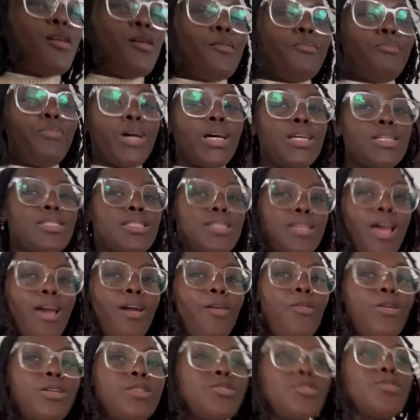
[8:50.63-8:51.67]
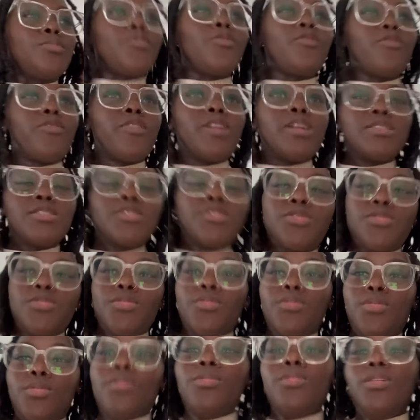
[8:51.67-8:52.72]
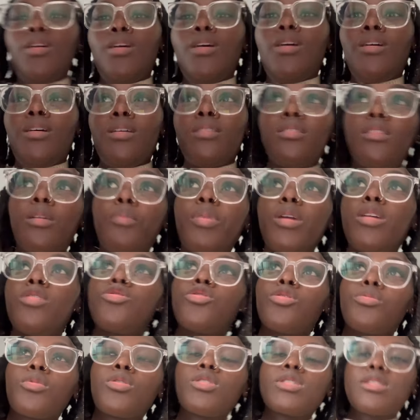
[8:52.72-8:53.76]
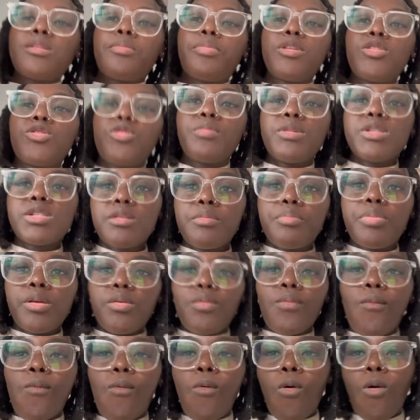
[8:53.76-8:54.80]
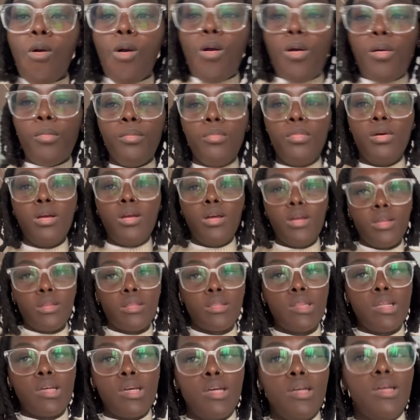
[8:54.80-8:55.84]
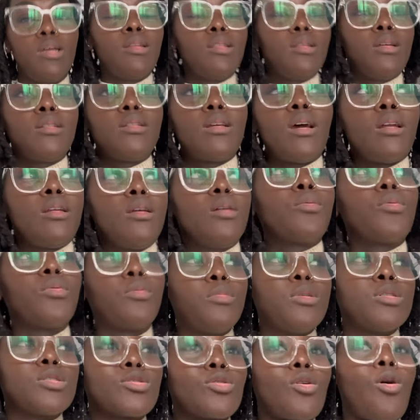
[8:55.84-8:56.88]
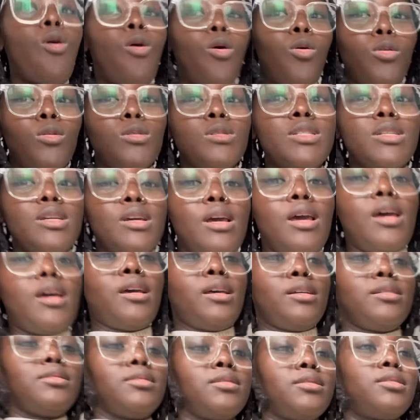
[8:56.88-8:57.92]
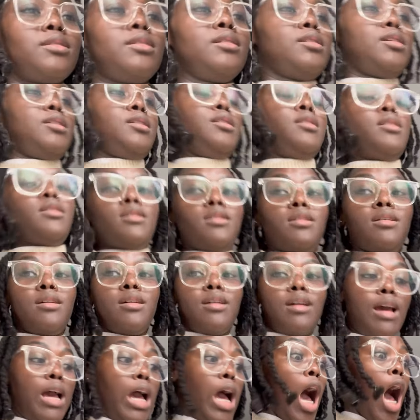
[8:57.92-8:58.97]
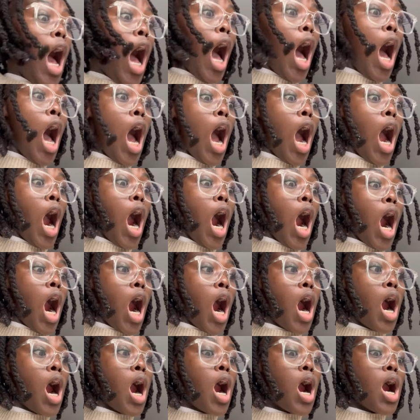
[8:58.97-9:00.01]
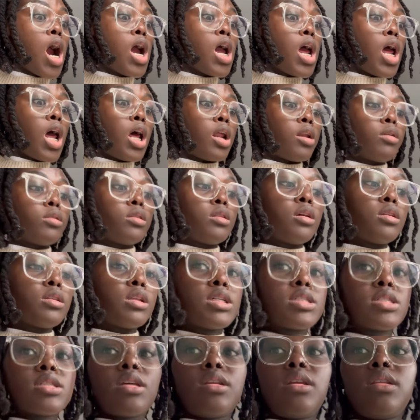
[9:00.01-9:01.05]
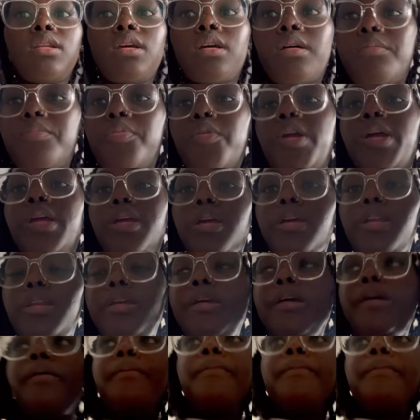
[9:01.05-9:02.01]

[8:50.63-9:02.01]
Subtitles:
but I want to move us to the bedroom because the bedroom is a bit warm, the dining room is cold, and I don't think there's anything I'm breaking in here.